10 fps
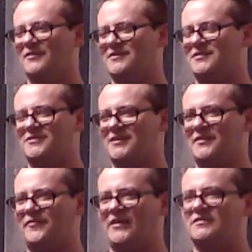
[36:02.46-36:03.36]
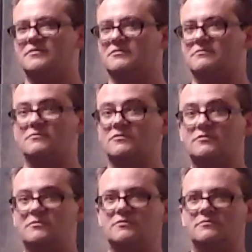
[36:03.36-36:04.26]
Did you see the face?
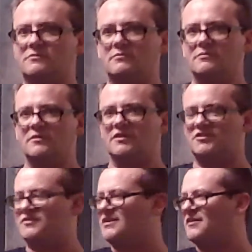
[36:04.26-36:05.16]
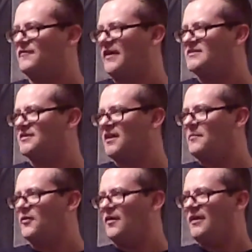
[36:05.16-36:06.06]
Did you see the face on
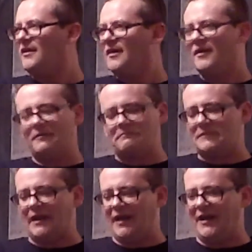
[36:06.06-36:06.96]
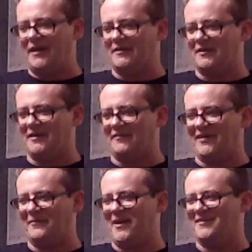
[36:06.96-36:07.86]
that boy? I ain't gonna give
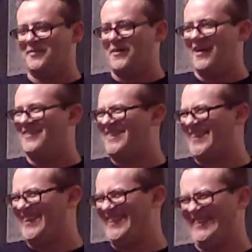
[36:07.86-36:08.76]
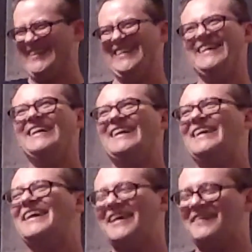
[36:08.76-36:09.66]
that mouth to mouth.
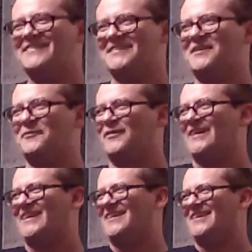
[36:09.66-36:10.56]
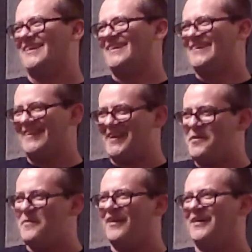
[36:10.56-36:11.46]
He was a little freaky looking.
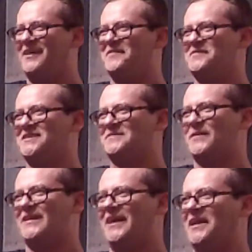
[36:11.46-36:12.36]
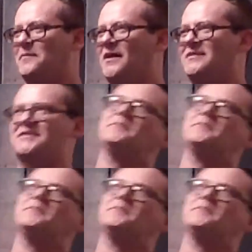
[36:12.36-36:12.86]
He might not even just been dead. He might have